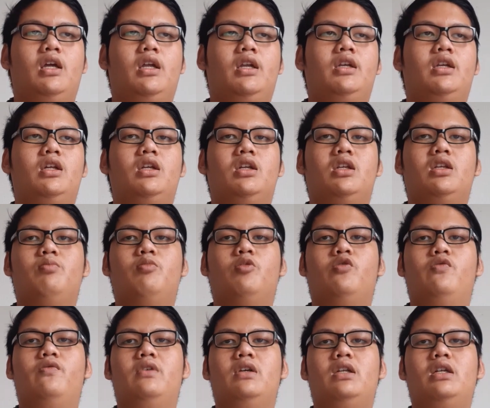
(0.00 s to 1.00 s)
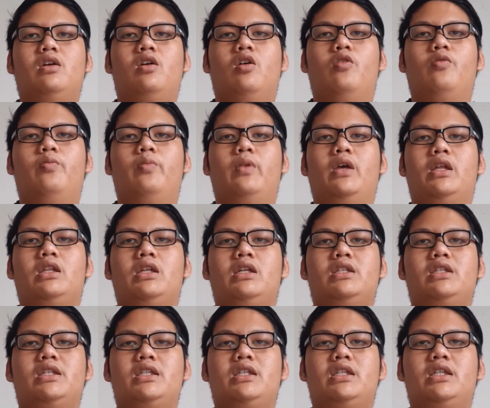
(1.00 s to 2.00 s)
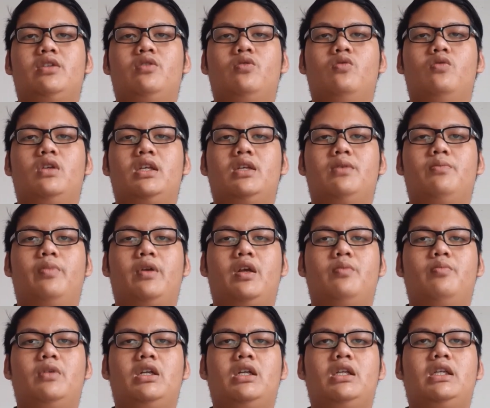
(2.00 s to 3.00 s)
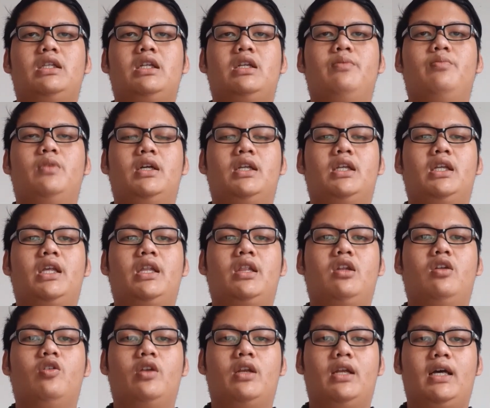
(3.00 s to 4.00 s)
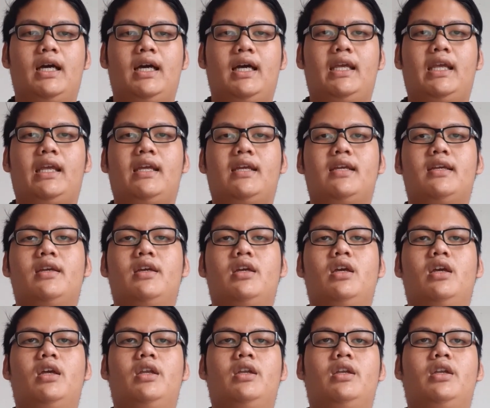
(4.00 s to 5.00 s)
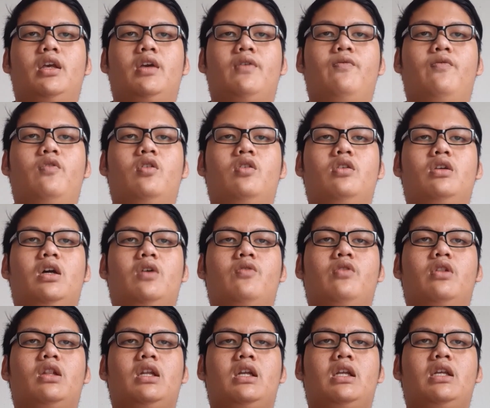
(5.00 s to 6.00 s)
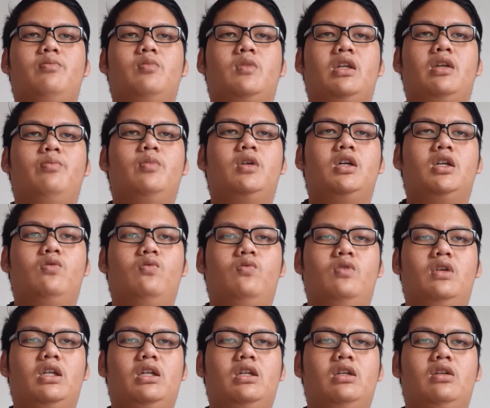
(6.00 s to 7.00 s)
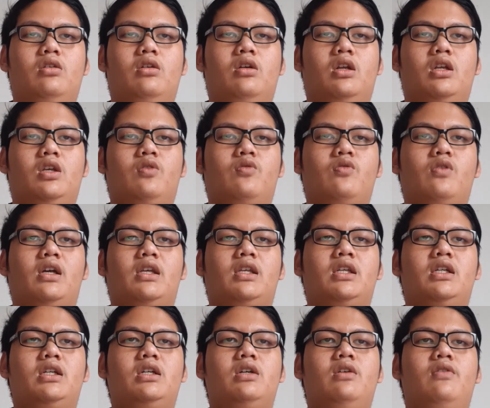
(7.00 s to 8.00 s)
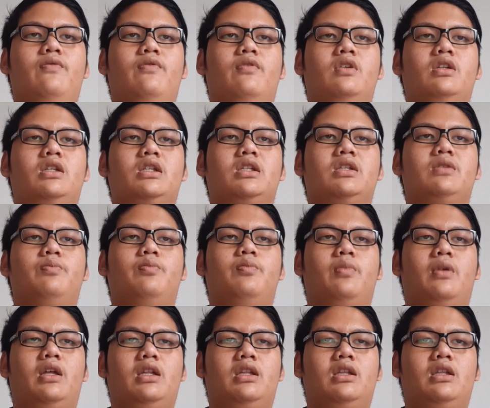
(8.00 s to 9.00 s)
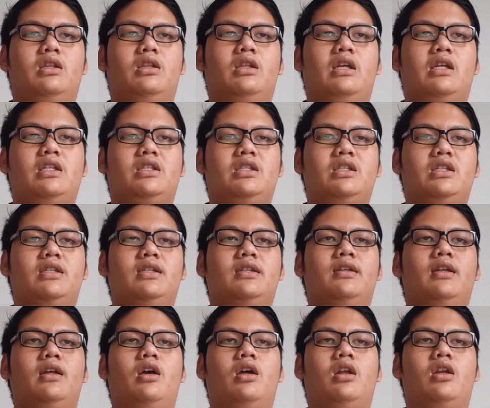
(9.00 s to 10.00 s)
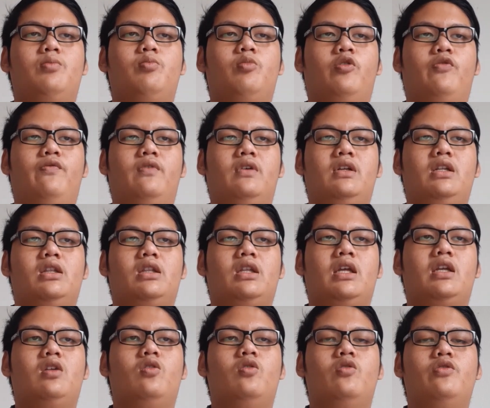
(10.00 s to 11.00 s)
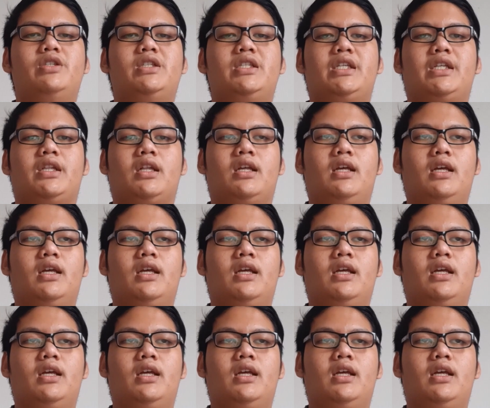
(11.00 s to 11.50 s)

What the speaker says: The removal of pathogen during primary treatment is not high. Therefore, downstream treatment will require further pathogen removal technologies